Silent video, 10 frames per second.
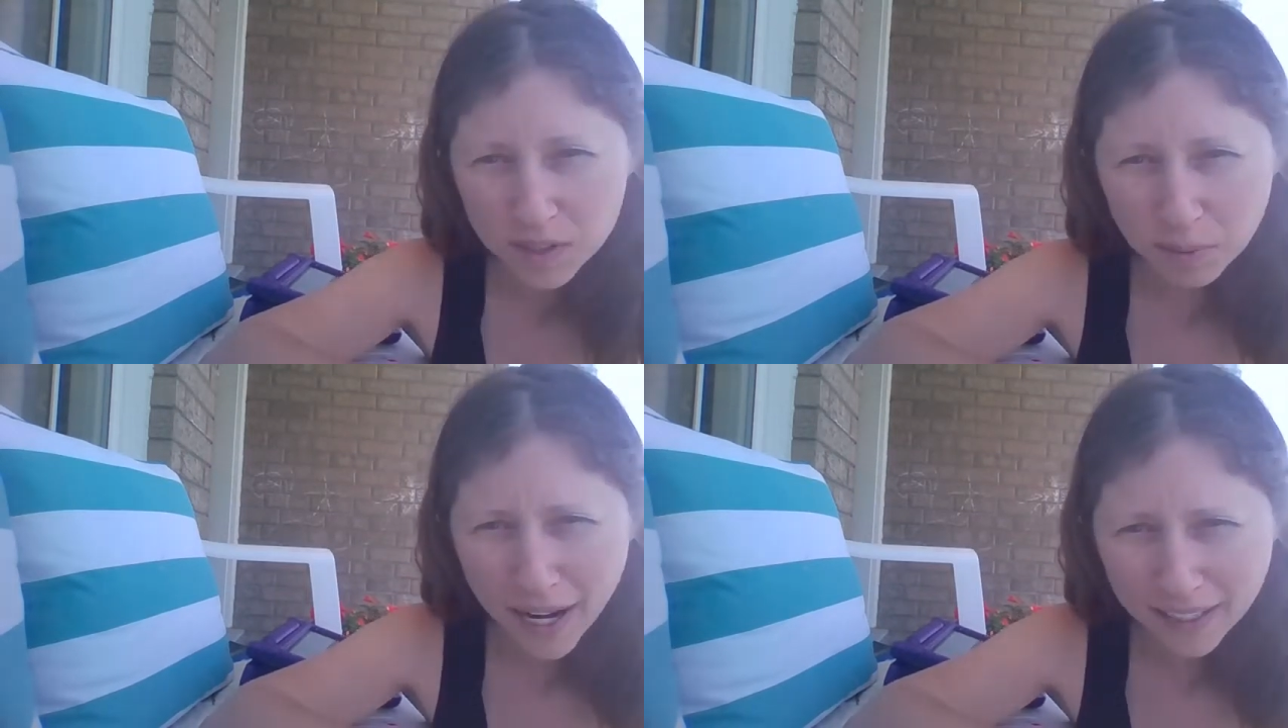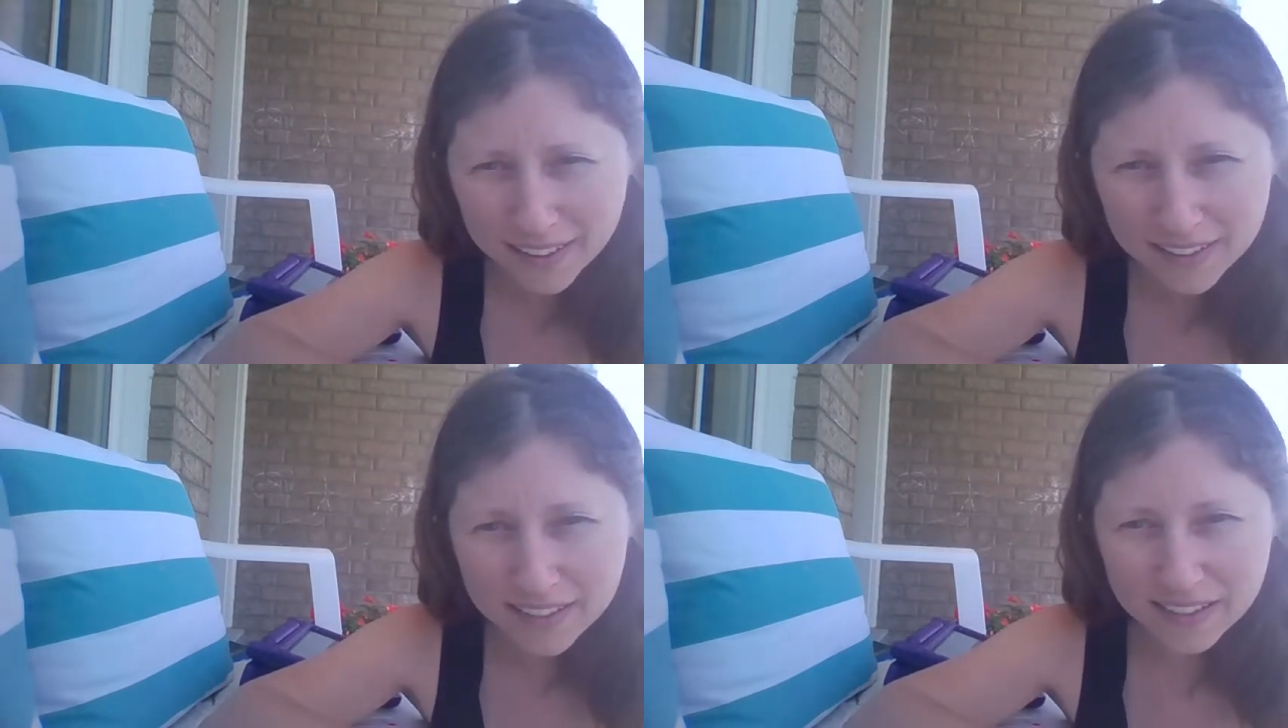to
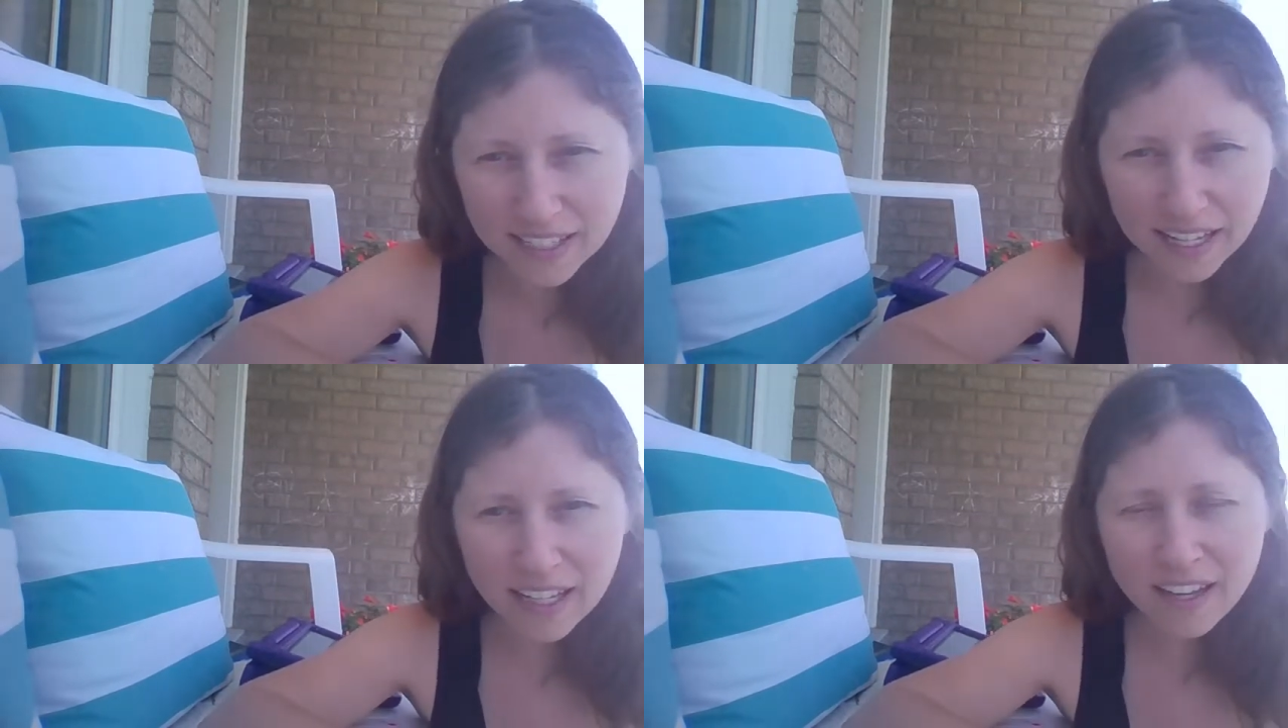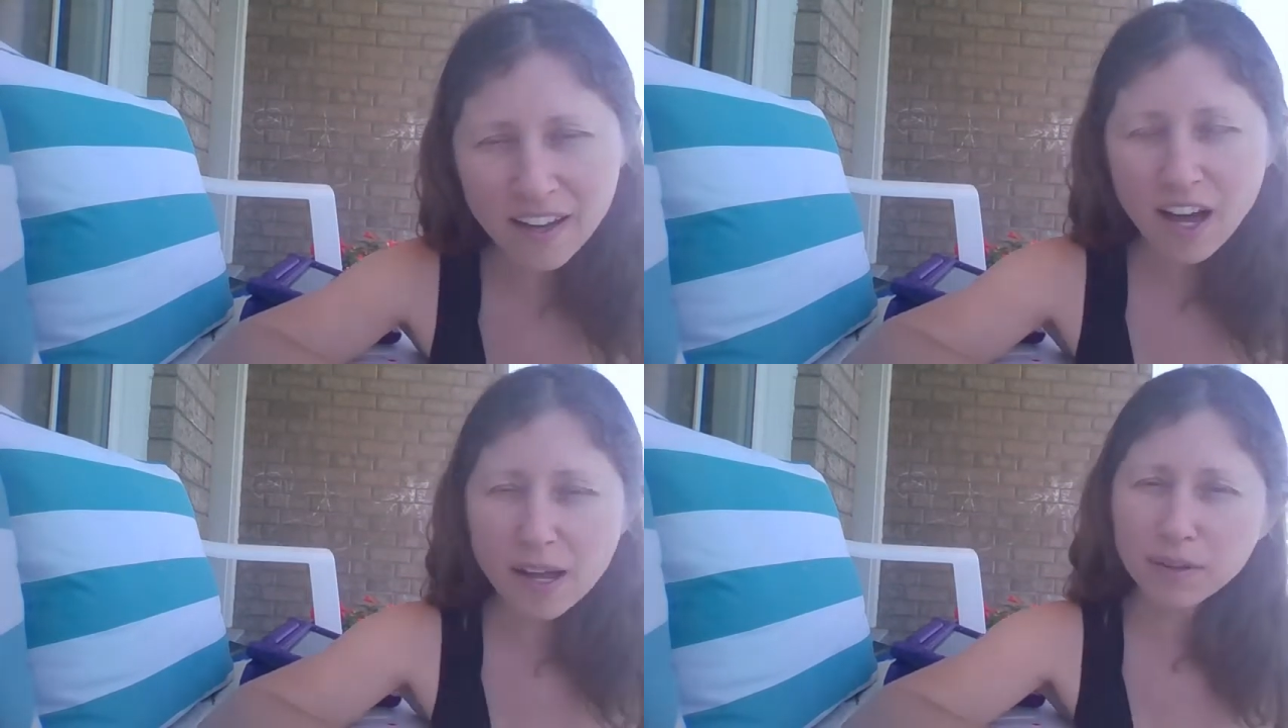practice this today,
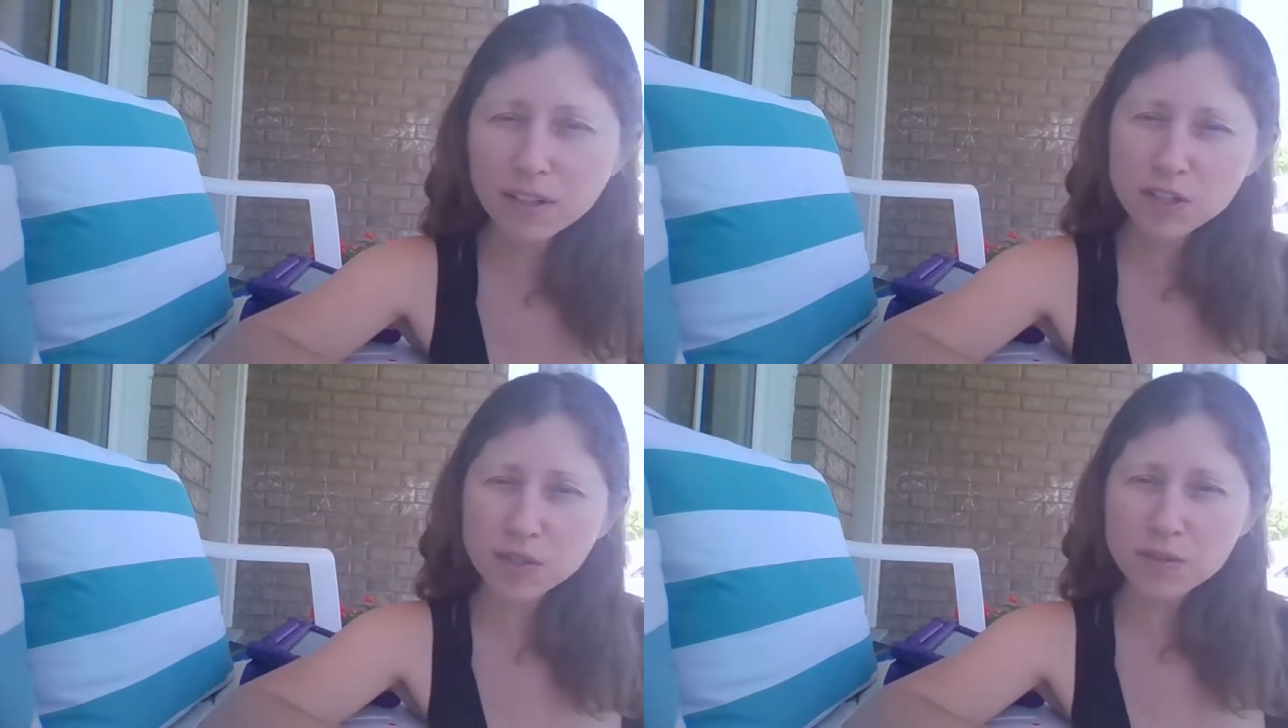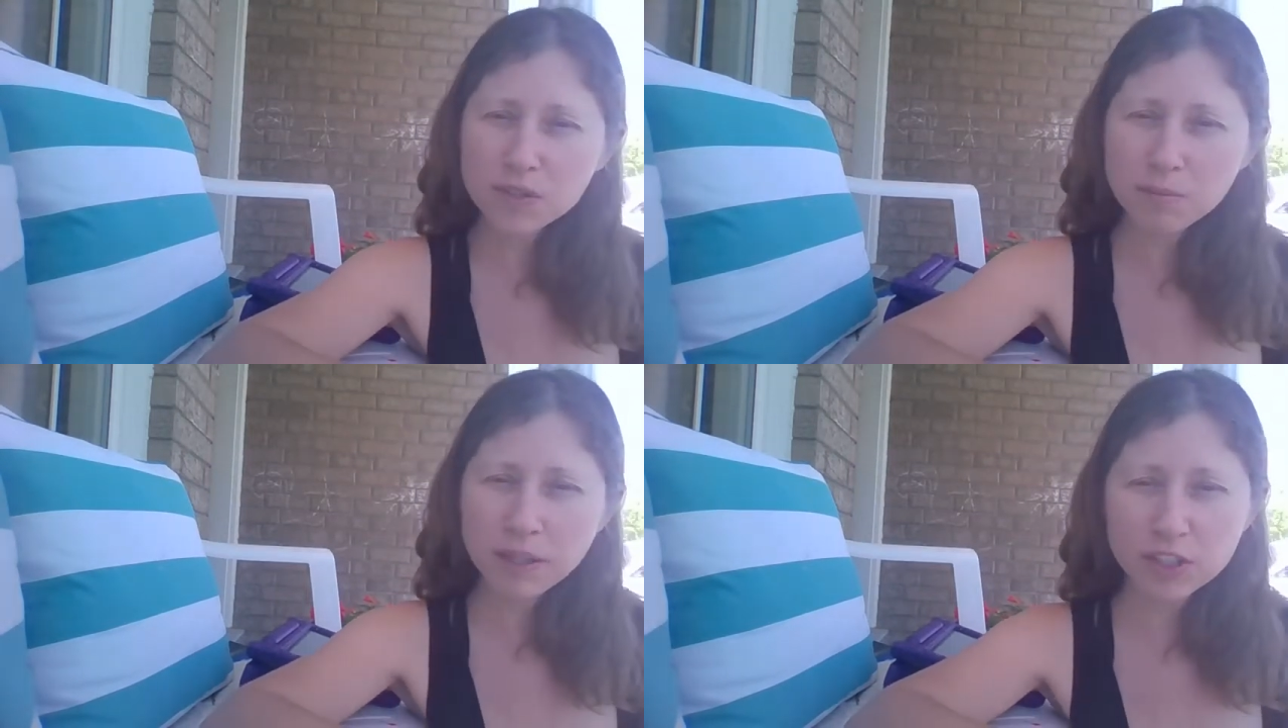I'm going to show you
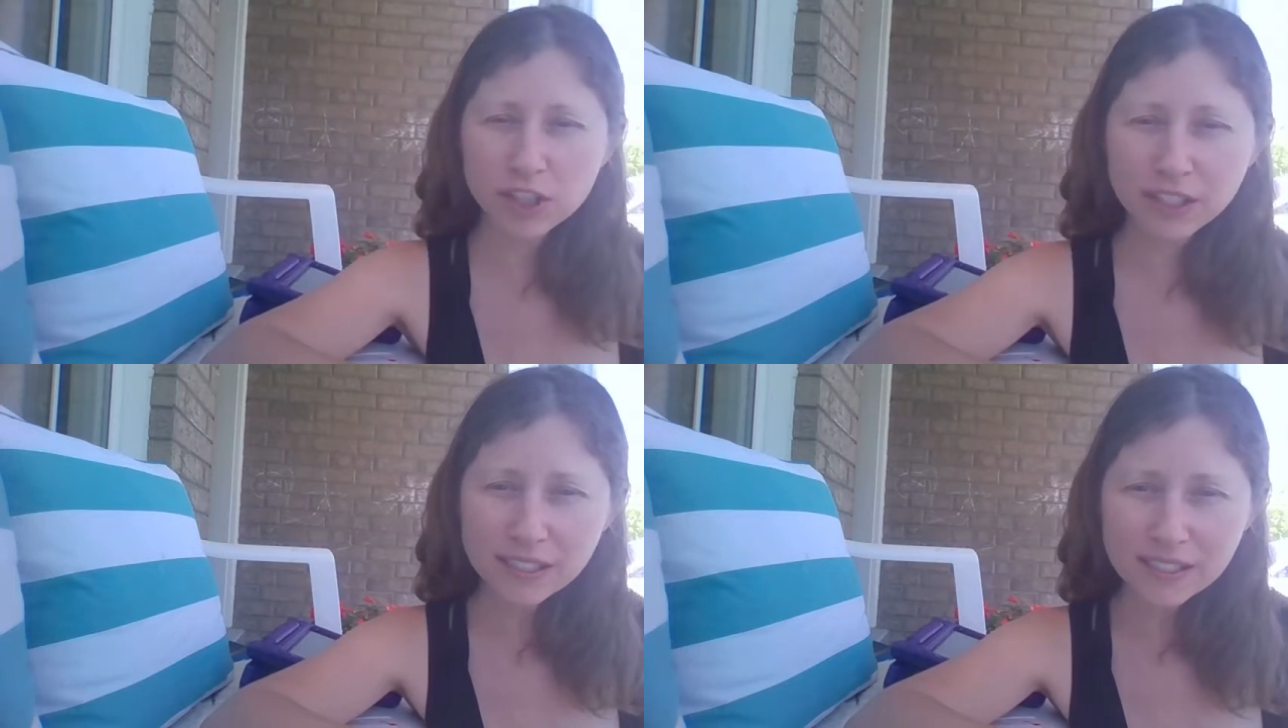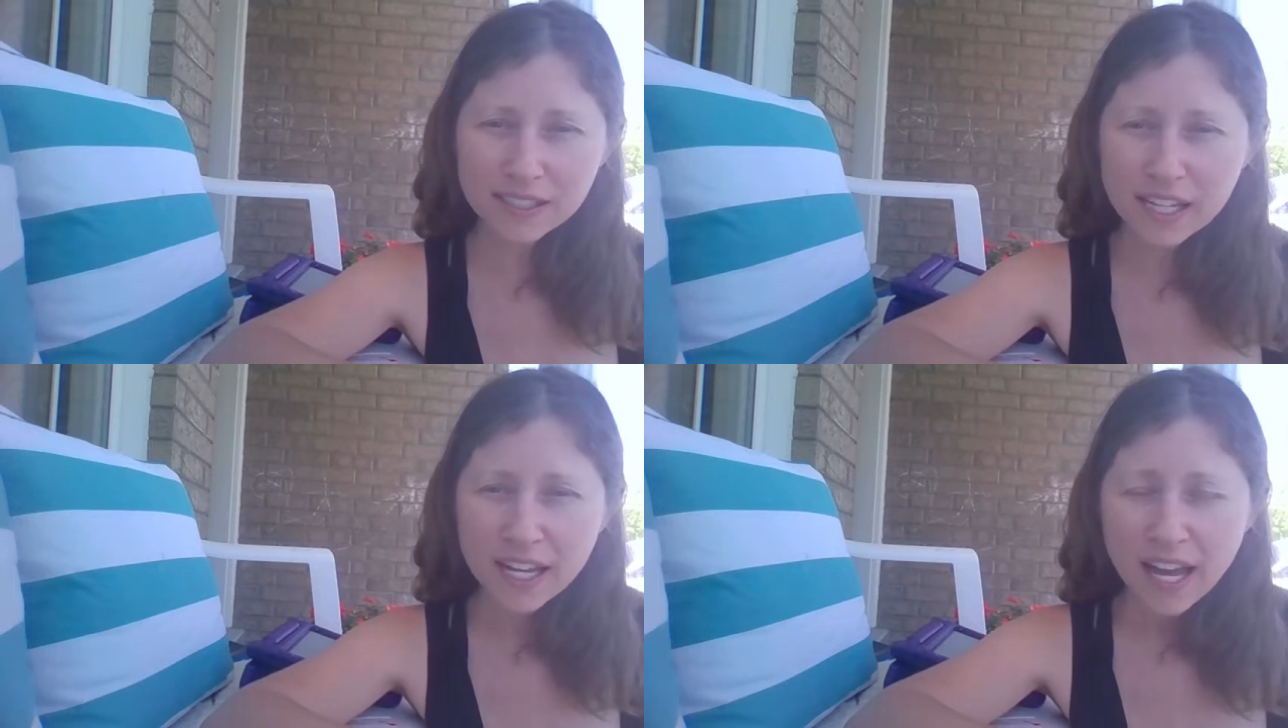some pictures
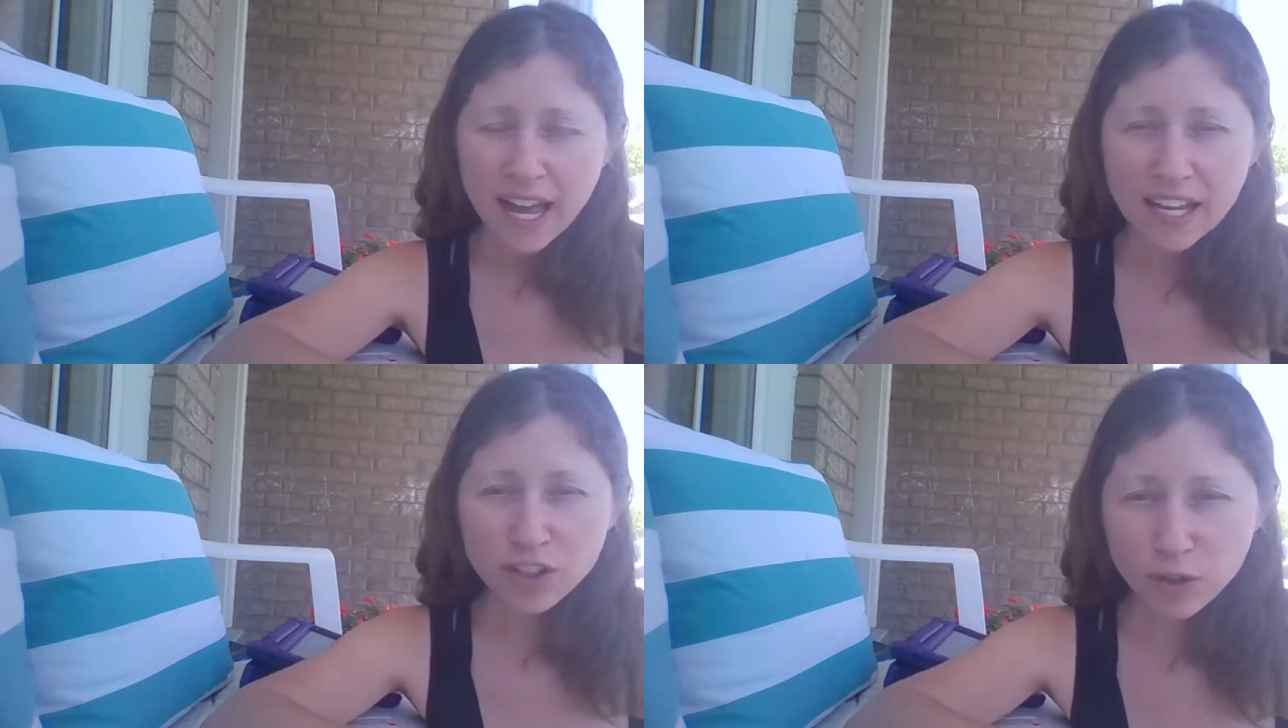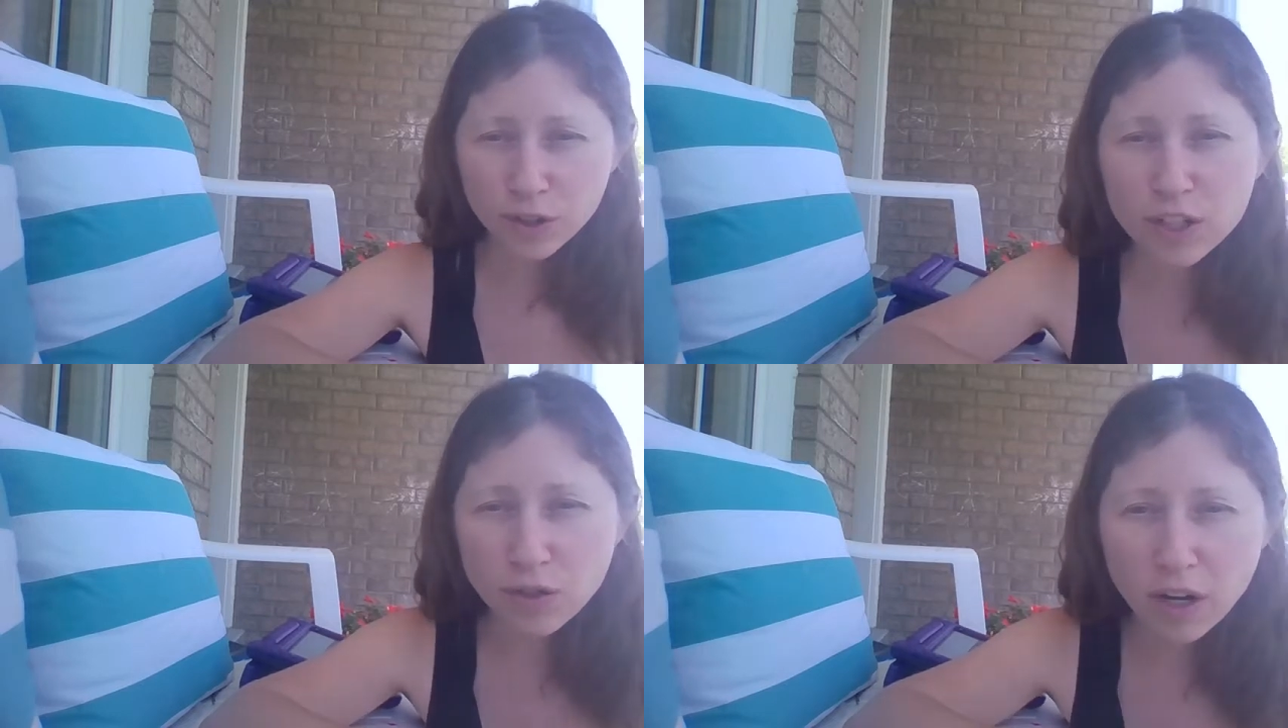and you're
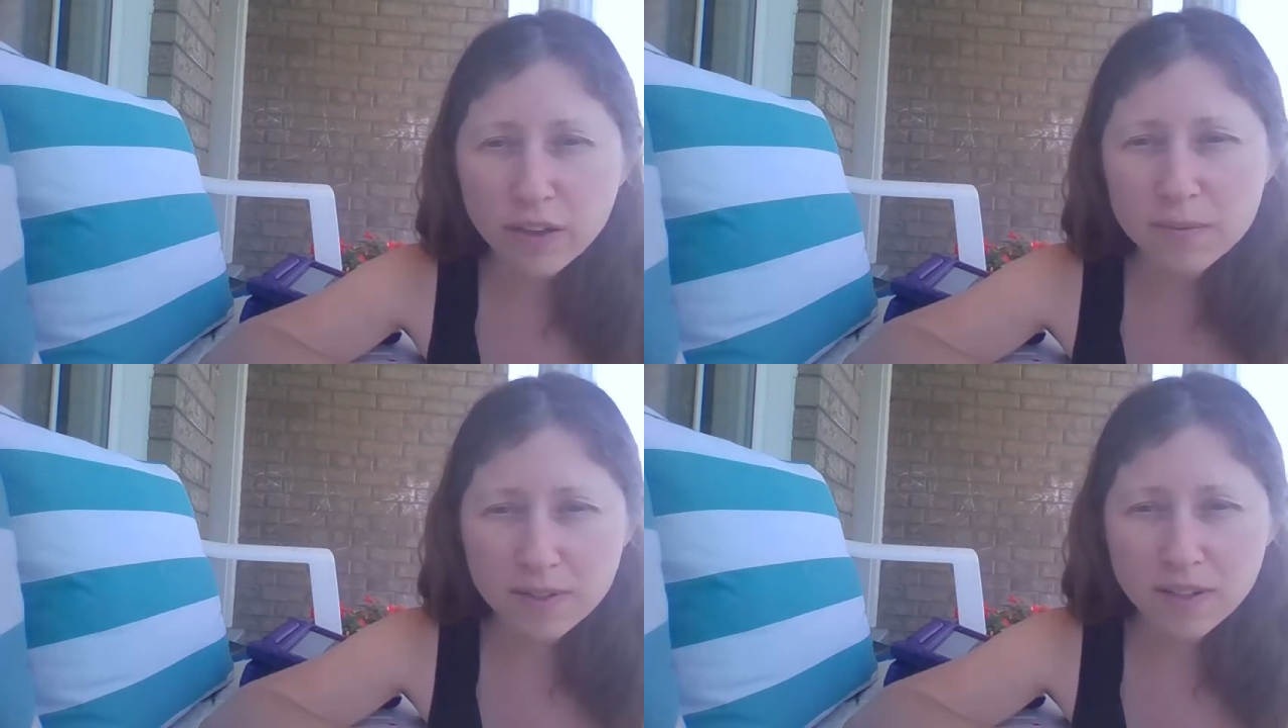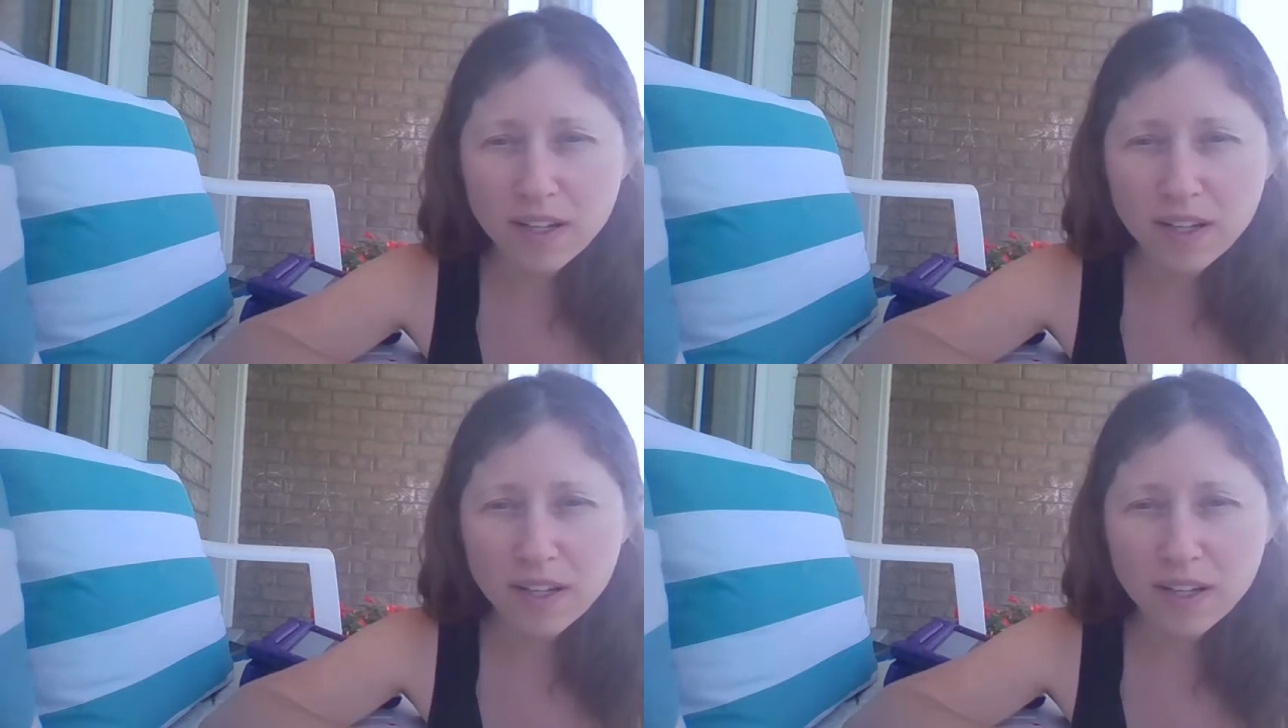going to draw them.